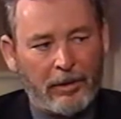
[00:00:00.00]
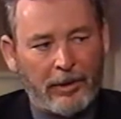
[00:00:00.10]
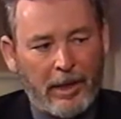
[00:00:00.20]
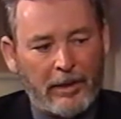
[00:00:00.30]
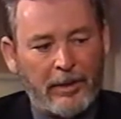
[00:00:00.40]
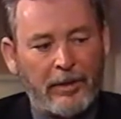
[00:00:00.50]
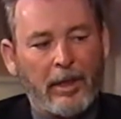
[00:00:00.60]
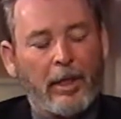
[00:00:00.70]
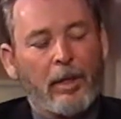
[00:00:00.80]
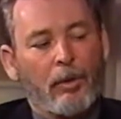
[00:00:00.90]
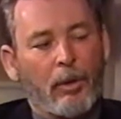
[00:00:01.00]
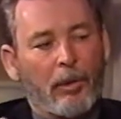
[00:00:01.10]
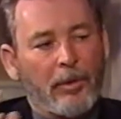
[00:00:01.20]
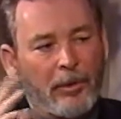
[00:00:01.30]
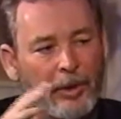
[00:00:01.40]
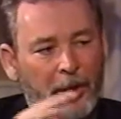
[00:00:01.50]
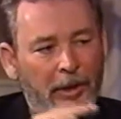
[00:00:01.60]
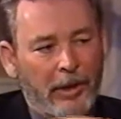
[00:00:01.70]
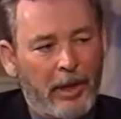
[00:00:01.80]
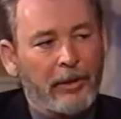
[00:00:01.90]
sciences where we've
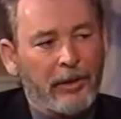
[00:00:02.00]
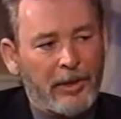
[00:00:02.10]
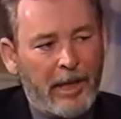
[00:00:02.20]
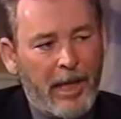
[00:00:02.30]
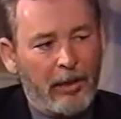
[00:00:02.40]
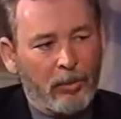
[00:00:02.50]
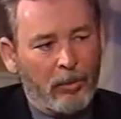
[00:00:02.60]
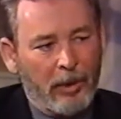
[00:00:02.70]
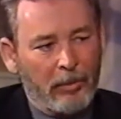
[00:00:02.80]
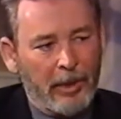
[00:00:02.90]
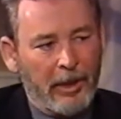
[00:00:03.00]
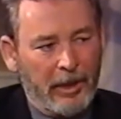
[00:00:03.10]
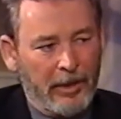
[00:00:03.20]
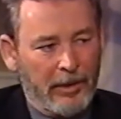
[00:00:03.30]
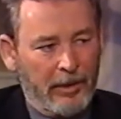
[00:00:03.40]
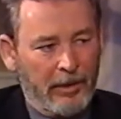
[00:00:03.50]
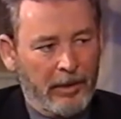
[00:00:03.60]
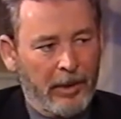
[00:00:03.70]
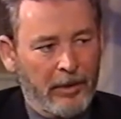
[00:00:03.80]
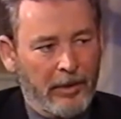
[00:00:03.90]
started to understand what reading is in,
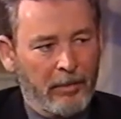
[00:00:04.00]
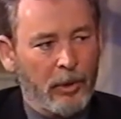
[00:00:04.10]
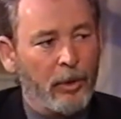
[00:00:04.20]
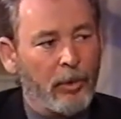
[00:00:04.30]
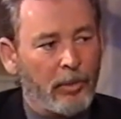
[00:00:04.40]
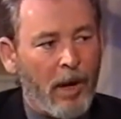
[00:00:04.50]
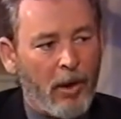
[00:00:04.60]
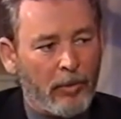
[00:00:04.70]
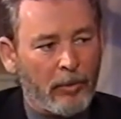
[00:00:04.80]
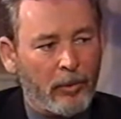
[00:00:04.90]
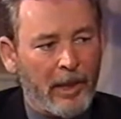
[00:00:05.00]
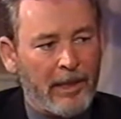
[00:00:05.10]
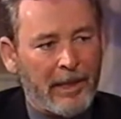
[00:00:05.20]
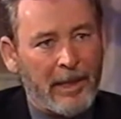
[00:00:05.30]
in, some new and powerful ways.